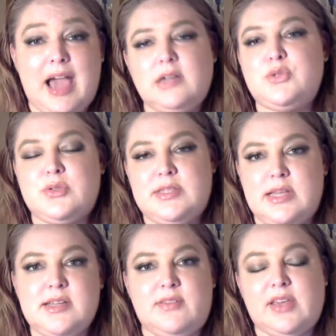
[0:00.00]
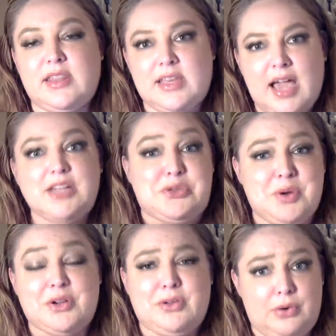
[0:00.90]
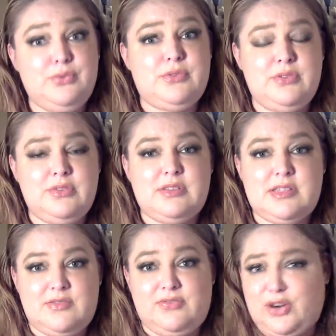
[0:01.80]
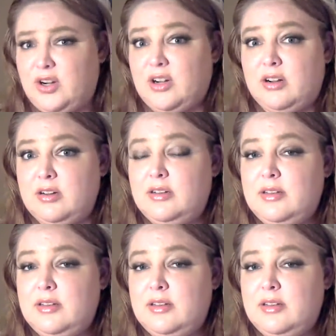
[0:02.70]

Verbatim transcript: actual scent of like the cashmere goat fur.